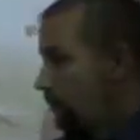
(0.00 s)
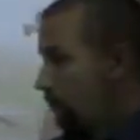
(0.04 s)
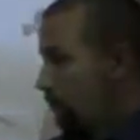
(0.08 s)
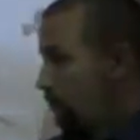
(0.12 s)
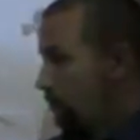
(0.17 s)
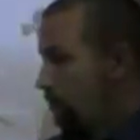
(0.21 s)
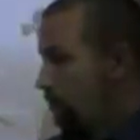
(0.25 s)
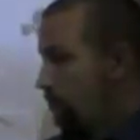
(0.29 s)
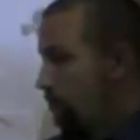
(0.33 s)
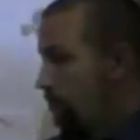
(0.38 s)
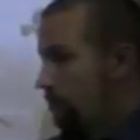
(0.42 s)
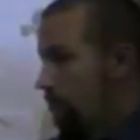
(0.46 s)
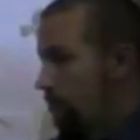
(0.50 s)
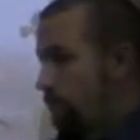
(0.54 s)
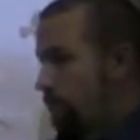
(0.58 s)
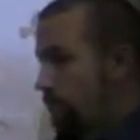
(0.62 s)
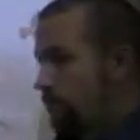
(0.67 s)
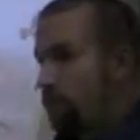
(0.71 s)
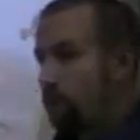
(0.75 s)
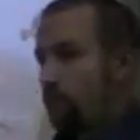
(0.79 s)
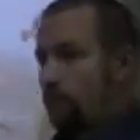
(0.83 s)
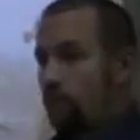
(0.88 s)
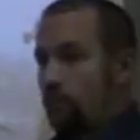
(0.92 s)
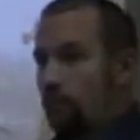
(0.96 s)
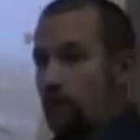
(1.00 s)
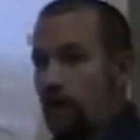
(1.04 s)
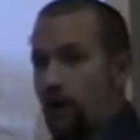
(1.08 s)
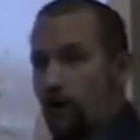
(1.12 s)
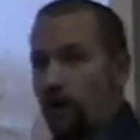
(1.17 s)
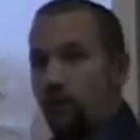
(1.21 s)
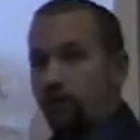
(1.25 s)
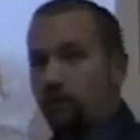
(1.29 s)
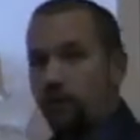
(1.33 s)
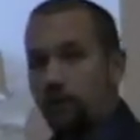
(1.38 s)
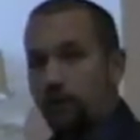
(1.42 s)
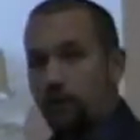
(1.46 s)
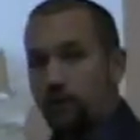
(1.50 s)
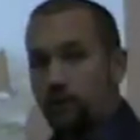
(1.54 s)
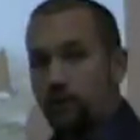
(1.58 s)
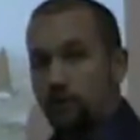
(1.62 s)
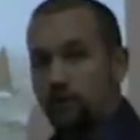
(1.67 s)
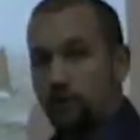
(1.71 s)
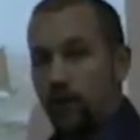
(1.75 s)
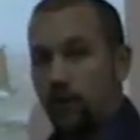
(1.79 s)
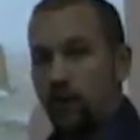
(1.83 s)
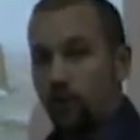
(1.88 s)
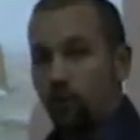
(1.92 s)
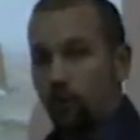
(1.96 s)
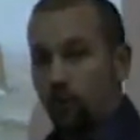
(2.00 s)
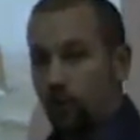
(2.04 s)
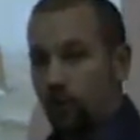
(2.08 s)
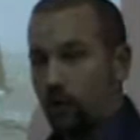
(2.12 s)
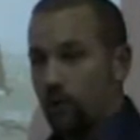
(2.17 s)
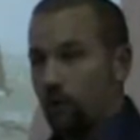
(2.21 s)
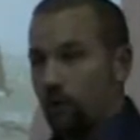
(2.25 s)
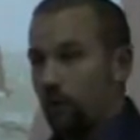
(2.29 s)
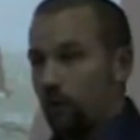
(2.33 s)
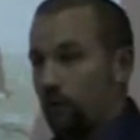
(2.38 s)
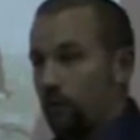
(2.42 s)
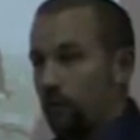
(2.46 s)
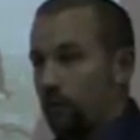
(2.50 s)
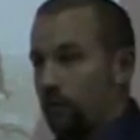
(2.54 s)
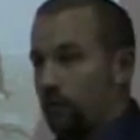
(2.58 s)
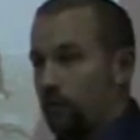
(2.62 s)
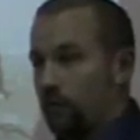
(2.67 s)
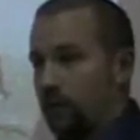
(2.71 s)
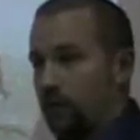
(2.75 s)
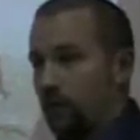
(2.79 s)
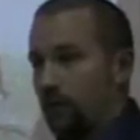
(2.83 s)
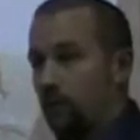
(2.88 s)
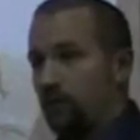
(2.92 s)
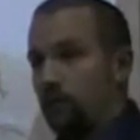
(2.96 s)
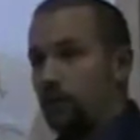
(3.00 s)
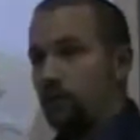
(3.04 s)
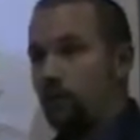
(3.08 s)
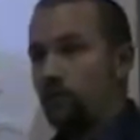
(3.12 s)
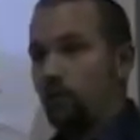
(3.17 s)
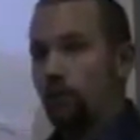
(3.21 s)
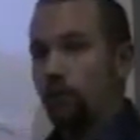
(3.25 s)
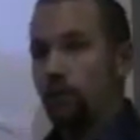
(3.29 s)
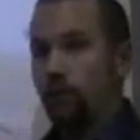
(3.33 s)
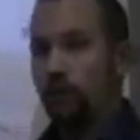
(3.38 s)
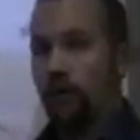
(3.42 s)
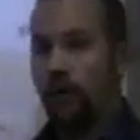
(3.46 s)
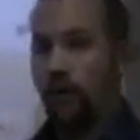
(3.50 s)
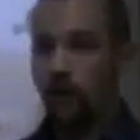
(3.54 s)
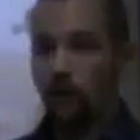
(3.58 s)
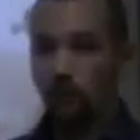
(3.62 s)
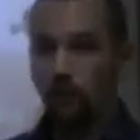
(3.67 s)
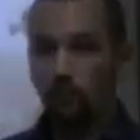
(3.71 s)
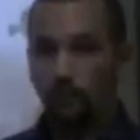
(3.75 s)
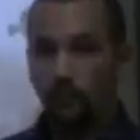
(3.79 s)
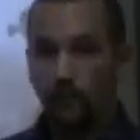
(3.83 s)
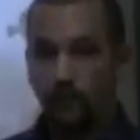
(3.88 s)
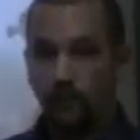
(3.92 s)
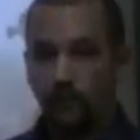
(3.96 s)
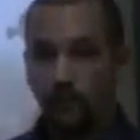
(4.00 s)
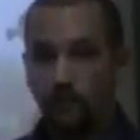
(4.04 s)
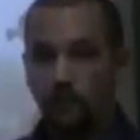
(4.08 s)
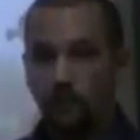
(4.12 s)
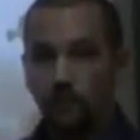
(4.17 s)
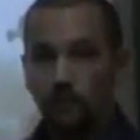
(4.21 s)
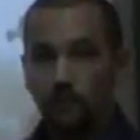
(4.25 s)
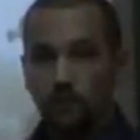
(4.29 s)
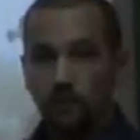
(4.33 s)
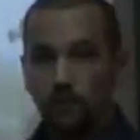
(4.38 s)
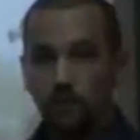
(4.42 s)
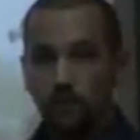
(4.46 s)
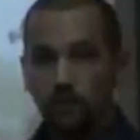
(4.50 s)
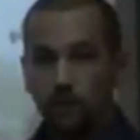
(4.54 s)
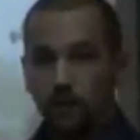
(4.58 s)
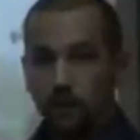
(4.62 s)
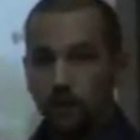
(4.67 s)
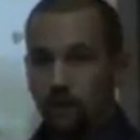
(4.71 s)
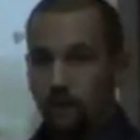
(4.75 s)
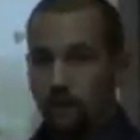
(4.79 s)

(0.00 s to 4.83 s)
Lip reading: would help reduce my workload, but it wouldn't really help my students